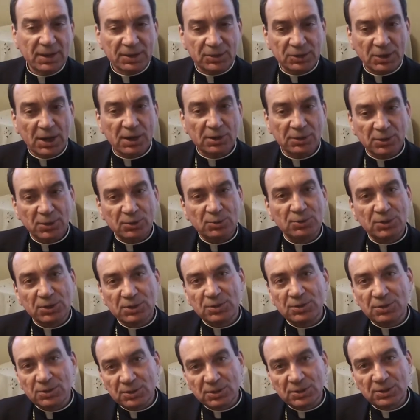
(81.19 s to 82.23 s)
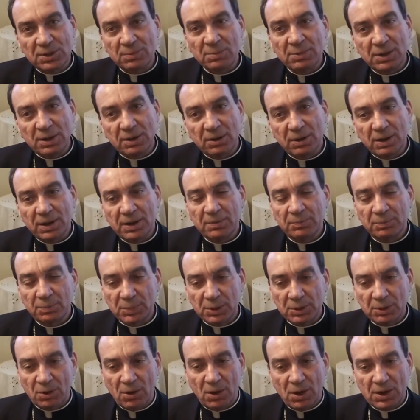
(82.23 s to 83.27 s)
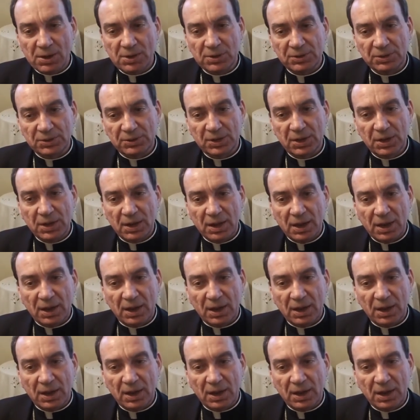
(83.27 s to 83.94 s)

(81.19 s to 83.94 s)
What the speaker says: John goes into the seminary because